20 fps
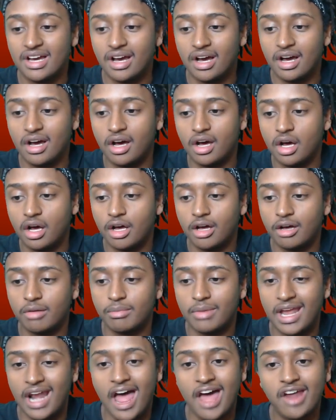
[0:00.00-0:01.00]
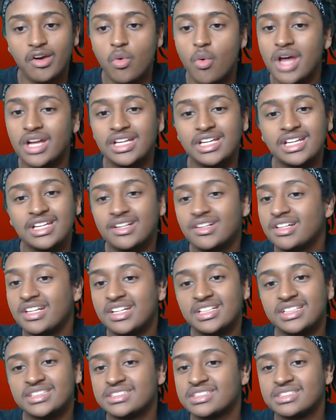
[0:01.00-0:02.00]
Um, and I don't want to hear
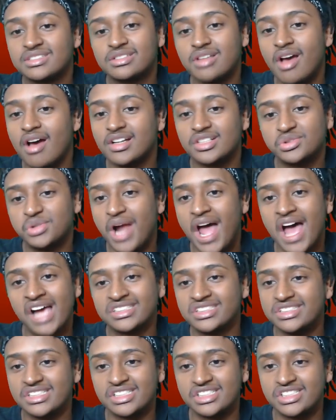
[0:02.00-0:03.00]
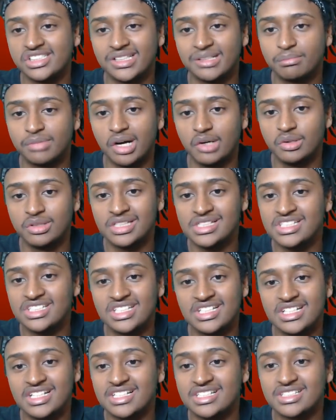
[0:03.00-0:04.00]
niggas trash this shit, bro. This
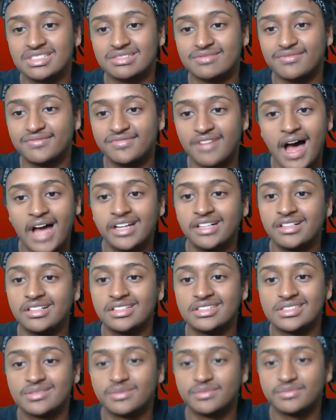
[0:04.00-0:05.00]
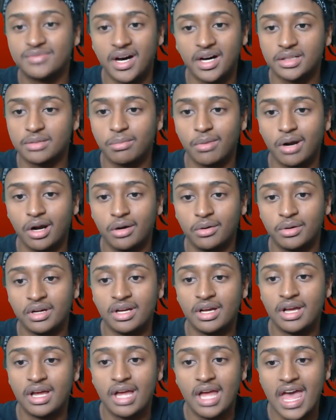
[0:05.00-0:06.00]
shit is fire as fuck, bro.
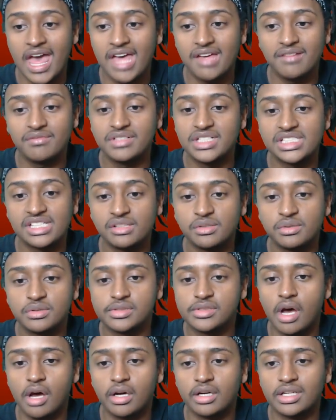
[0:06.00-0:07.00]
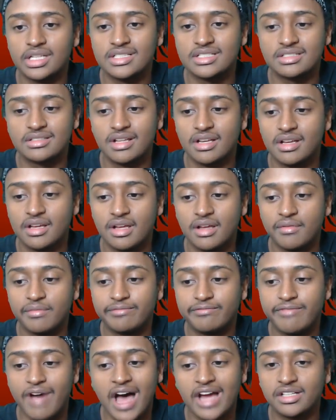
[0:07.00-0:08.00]
Every single song is
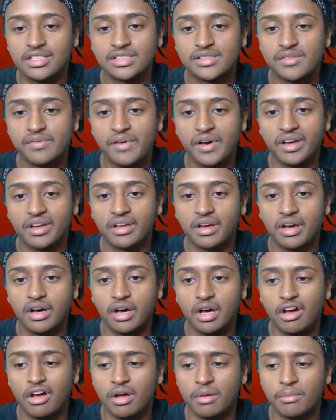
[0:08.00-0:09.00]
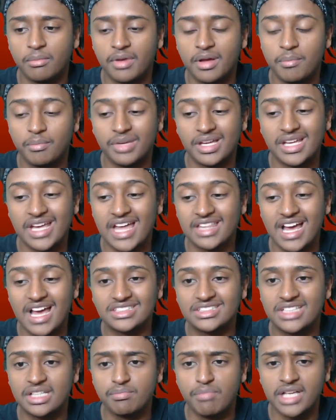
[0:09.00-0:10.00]
fire as fuck. Um, but yeah, that's
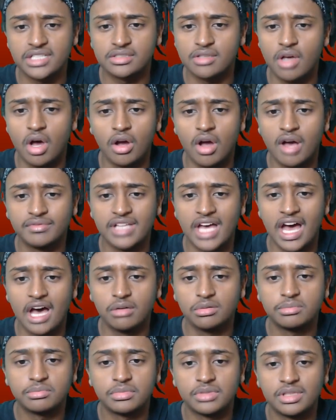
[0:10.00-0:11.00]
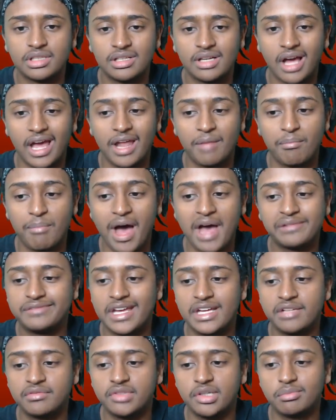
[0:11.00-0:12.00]
the best song off the album and my
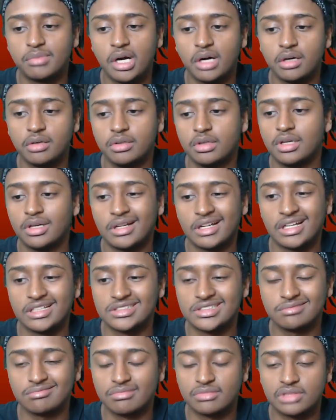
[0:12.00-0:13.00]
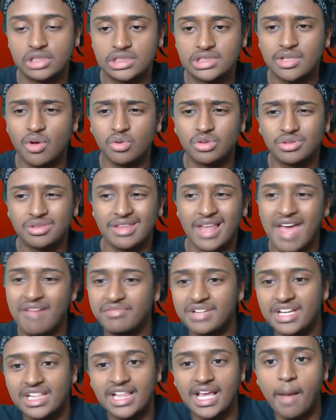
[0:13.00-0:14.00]
favorite, bro. Cause just
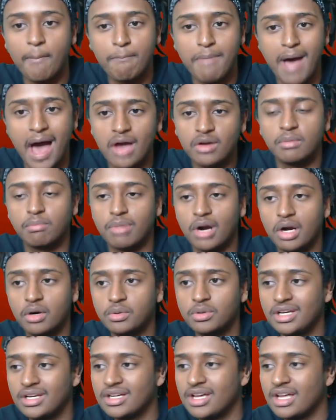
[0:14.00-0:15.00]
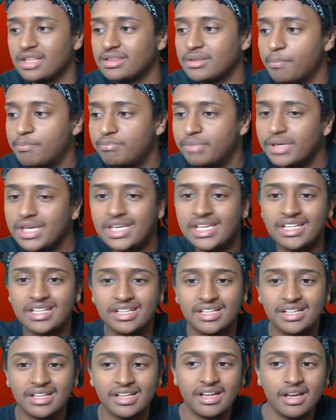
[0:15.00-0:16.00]
everything about it, bro the beat,
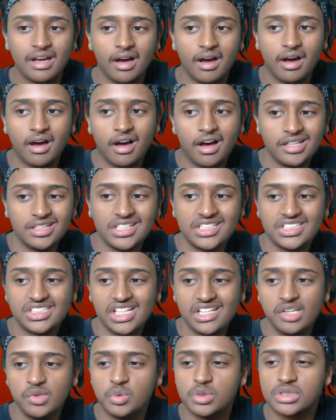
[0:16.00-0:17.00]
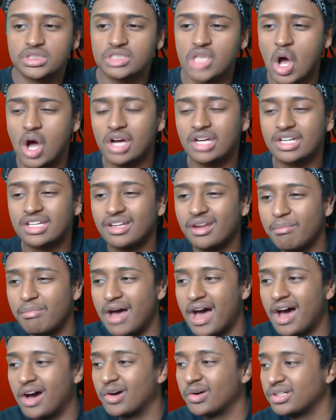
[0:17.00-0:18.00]
uh, the shit he was talking
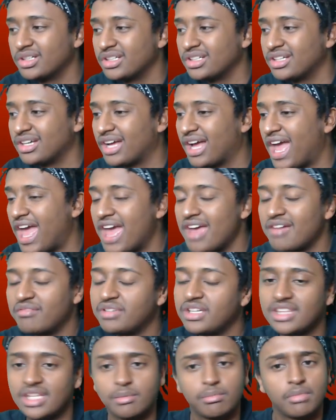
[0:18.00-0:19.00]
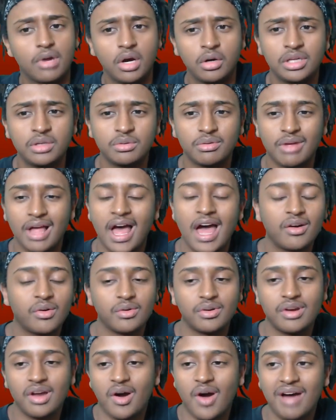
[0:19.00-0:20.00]
about, everything, bro. He, I
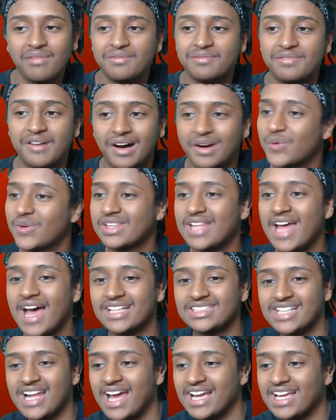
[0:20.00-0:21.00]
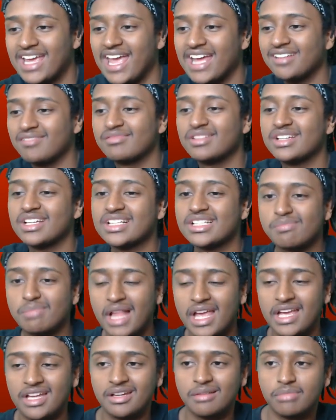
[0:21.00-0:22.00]
don't know. I fuck with that shit. I can't even
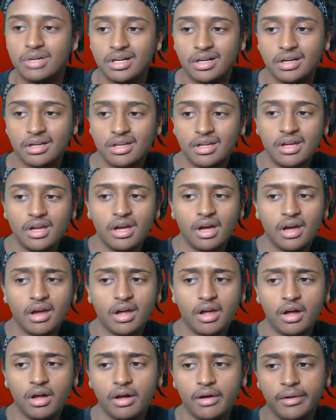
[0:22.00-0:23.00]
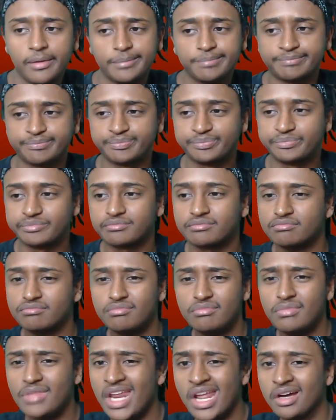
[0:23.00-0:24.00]
explain it, but um,
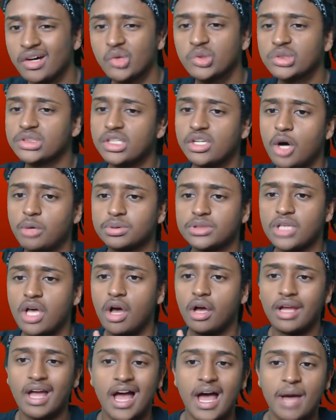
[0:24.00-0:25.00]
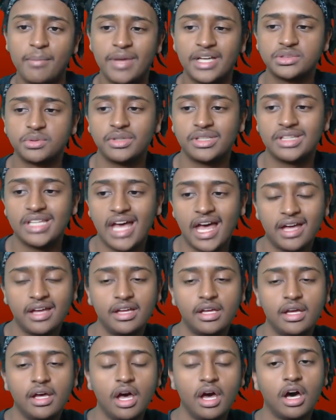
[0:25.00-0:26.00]
it was a dope song. I mess with that.
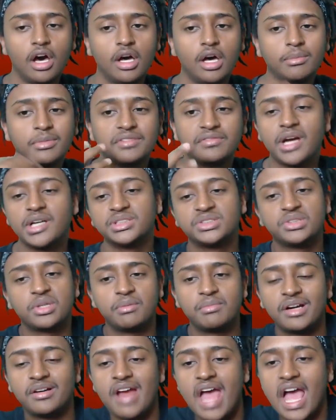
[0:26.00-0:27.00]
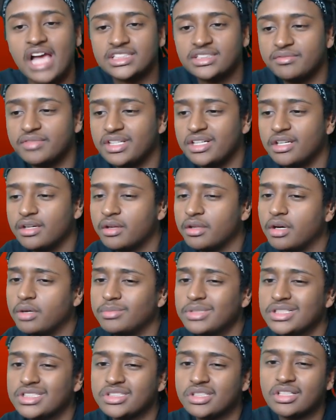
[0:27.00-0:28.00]
Um, if y'all enjoyed my reaction video, though,
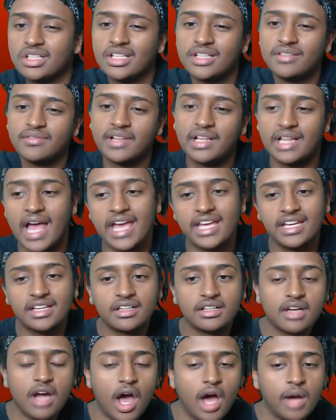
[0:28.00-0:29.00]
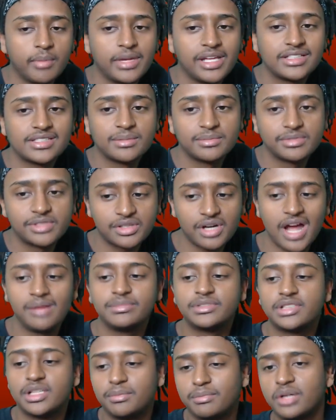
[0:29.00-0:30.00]
be sure to leave a like, comment, subscribe,
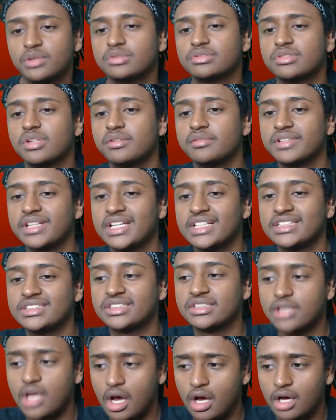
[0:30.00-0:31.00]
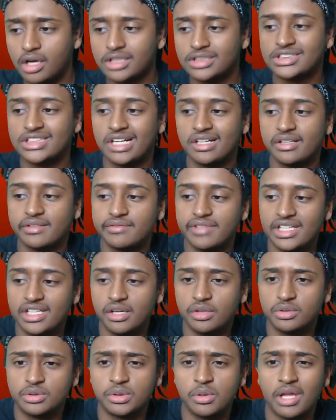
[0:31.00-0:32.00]
turn post notifications on, share the
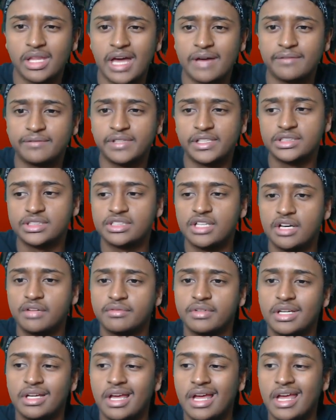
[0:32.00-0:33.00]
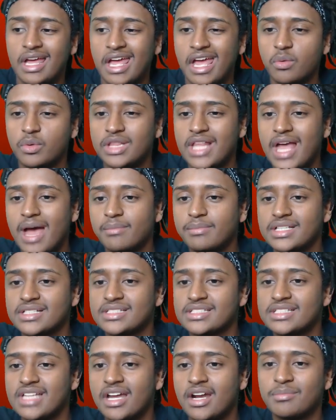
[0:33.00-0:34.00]
video, do all that fun stuff. And with that being
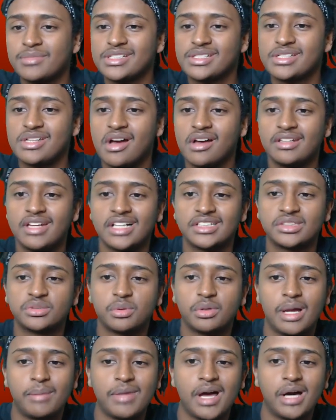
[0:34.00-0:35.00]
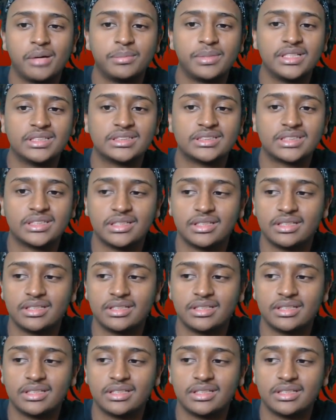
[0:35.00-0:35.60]
said, I'm going to see y'all next one. I'm out. Peace.